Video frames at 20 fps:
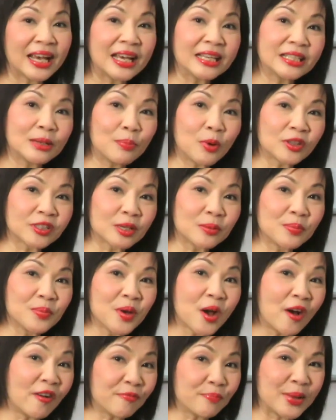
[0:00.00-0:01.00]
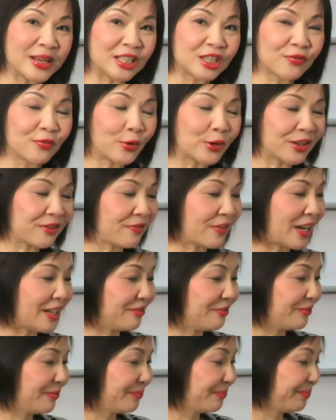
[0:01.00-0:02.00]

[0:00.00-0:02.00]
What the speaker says: at the bottom of page 45.